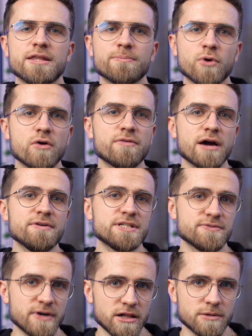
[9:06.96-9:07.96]
The Movavi
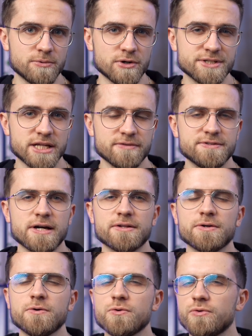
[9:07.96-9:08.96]
developers have done
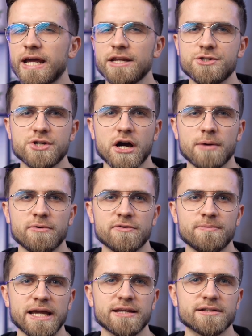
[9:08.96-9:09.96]
a great job
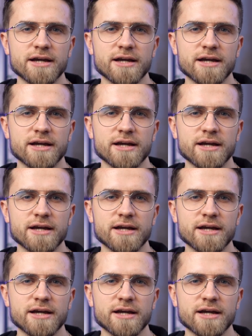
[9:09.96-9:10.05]
of making